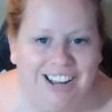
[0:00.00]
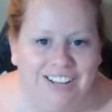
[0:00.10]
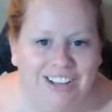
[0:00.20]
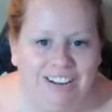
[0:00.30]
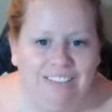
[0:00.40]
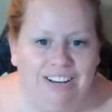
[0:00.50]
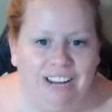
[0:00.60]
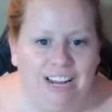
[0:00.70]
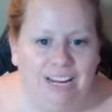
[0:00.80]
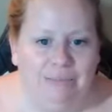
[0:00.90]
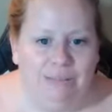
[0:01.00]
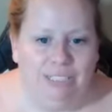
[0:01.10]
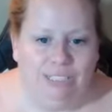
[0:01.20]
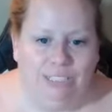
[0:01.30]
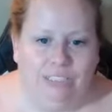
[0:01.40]
a lot of the time
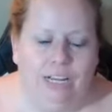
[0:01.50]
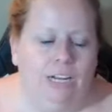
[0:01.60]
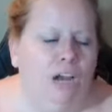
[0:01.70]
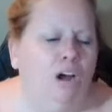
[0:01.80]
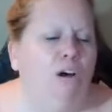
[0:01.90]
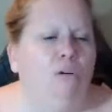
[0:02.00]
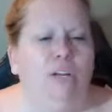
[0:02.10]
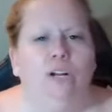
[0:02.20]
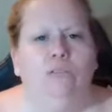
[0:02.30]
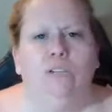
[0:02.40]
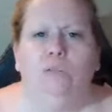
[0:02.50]
it's just like, oh, you know,